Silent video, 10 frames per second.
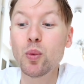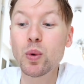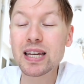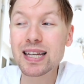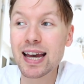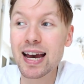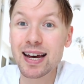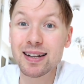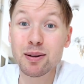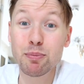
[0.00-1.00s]
we
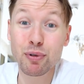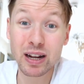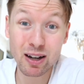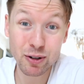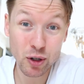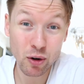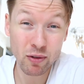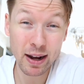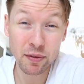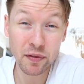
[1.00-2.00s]
can bring our dog
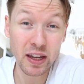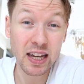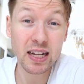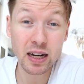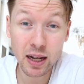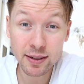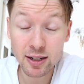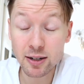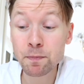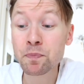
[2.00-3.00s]
Ralphie, and in
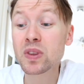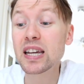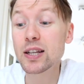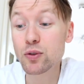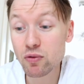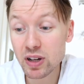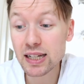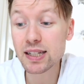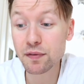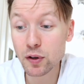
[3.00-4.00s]
London it's
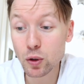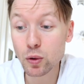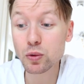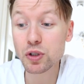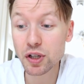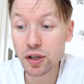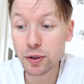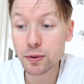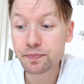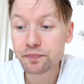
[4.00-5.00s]
really difficult
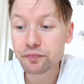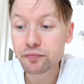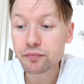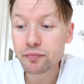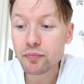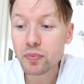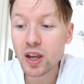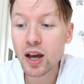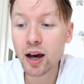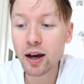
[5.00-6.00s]
to
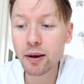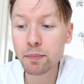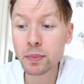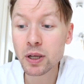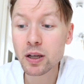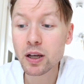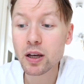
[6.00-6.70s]
rent